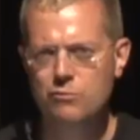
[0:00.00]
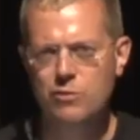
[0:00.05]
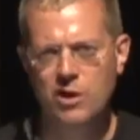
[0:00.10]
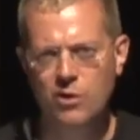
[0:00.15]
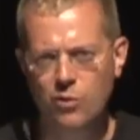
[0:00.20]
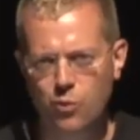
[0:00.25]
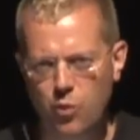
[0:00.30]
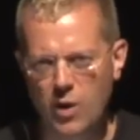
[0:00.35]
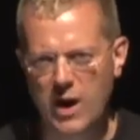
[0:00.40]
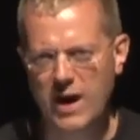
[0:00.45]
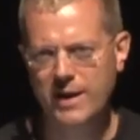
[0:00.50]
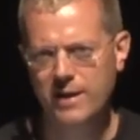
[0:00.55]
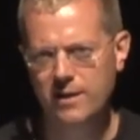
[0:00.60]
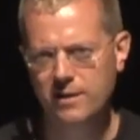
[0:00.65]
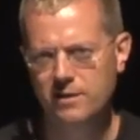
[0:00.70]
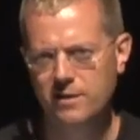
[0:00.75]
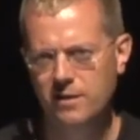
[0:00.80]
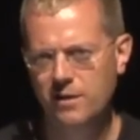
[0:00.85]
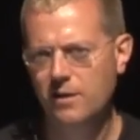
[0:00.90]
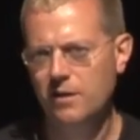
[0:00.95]

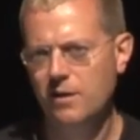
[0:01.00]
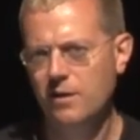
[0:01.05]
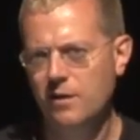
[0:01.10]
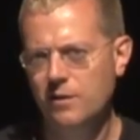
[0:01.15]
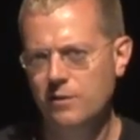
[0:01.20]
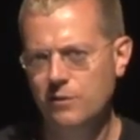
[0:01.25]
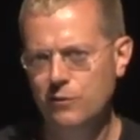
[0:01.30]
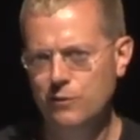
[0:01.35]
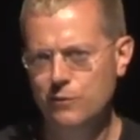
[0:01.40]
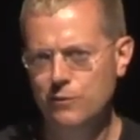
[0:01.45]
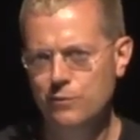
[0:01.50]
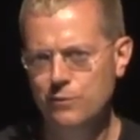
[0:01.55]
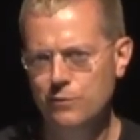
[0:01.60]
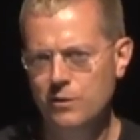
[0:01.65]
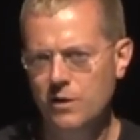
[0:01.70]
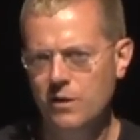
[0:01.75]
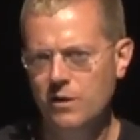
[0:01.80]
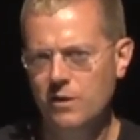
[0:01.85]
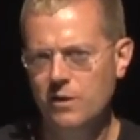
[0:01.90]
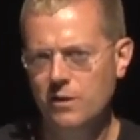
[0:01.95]
required to
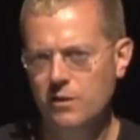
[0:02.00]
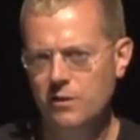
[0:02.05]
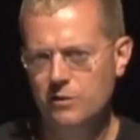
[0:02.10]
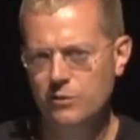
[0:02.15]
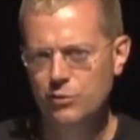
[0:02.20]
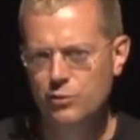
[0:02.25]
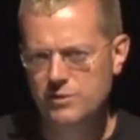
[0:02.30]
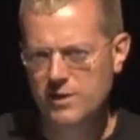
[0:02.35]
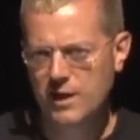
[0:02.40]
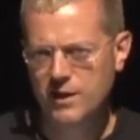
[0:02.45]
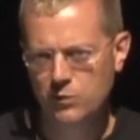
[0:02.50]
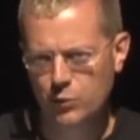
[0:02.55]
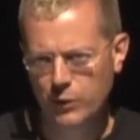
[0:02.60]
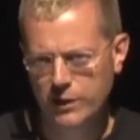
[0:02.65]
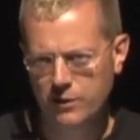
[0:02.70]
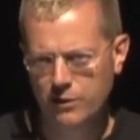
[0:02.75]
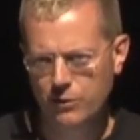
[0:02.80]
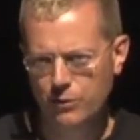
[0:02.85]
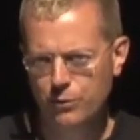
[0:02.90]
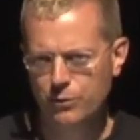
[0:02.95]
use
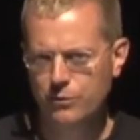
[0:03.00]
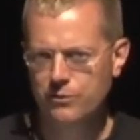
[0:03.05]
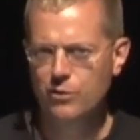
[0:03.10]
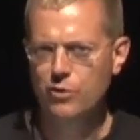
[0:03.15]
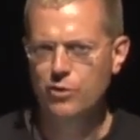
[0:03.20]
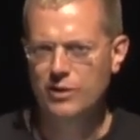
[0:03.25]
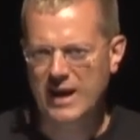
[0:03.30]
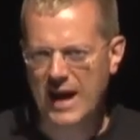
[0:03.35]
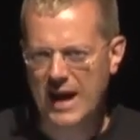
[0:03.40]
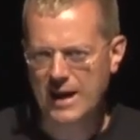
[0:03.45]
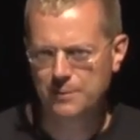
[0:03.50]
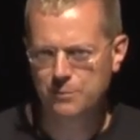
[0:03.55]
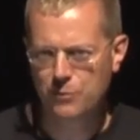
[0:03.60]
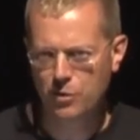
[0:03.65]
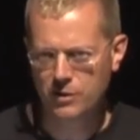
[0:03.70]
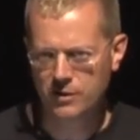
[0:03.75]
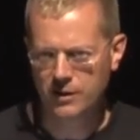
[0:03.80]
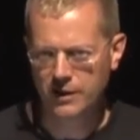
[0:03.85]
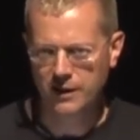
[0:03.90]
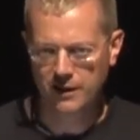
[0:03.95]
Arduinos or CAD
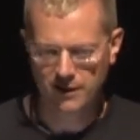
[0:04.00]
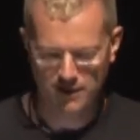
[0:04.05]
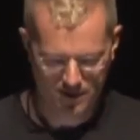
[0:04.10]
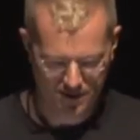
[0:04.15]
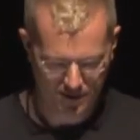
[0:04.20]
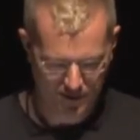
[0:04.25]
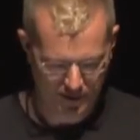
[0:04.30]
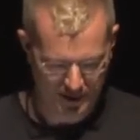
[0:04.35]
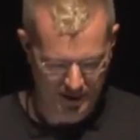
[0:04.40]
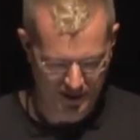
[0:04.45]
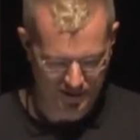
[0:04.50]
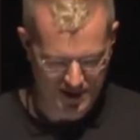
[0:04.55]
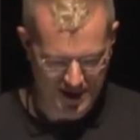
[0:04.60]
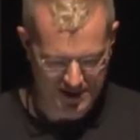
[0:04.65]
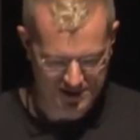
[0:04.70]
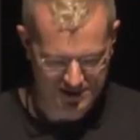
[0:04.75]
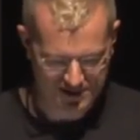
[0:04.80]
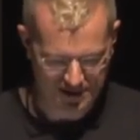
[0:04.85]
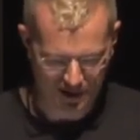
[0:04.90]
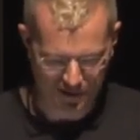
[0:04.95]
modeling or any of
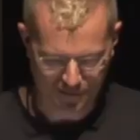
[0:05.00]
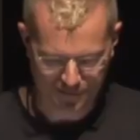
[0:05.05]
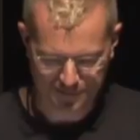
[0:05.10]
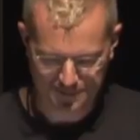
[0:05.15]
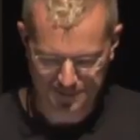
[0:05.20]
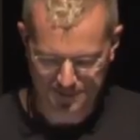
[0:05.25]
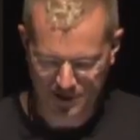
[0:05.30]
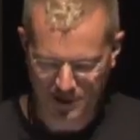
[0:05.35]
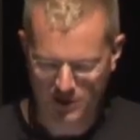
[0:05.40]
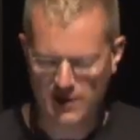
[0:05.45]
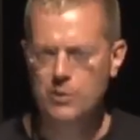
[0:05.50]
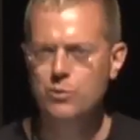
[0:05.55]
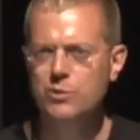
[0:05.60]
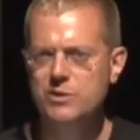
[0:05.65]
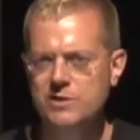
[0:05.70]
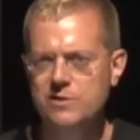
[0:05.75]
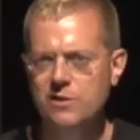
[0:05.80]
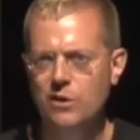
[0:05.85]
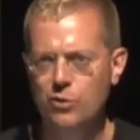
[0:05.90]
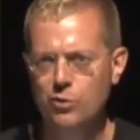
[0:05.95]
that stuff. They were
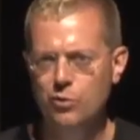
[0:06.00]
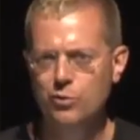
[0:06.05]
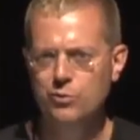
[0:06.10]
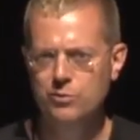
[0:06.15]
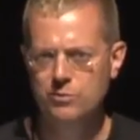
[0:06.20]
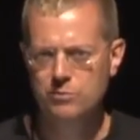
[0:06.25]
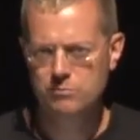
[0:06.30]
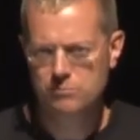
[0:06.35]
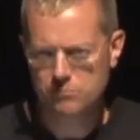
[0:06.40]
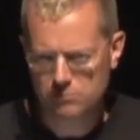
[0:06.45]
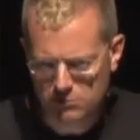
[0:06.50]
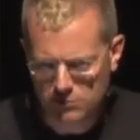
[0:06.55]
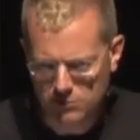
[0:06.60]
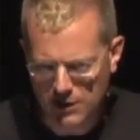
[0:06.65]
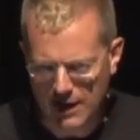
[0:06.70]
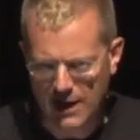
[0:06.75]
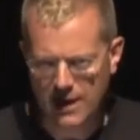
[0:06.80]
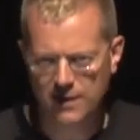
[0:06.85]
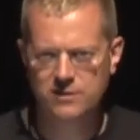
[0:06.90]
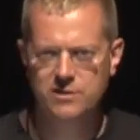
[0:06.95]
just told
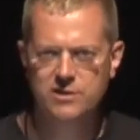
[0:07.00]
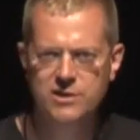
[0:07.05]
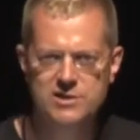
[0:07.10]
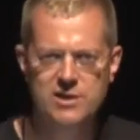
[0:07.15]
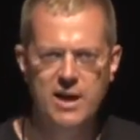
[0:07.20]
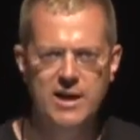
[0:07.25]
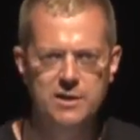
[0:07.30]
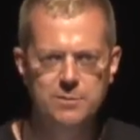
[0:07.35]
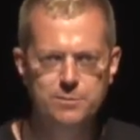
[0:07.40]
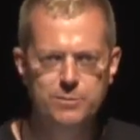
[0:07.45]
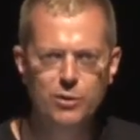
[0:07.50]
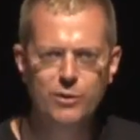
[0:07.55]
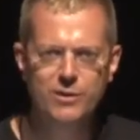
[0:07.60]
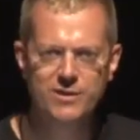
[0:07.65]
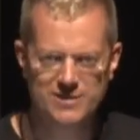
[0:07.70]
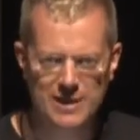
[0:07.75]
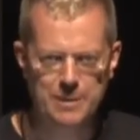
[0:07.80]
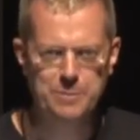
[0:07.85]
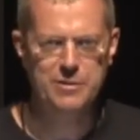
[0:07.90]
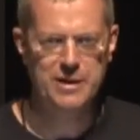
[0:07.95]
they had to design and build
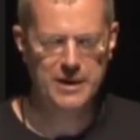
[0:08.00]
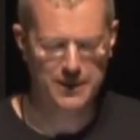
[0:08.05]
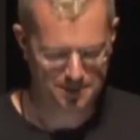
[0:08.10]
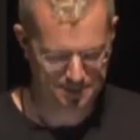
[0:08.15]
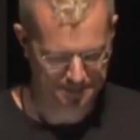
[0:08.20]
something.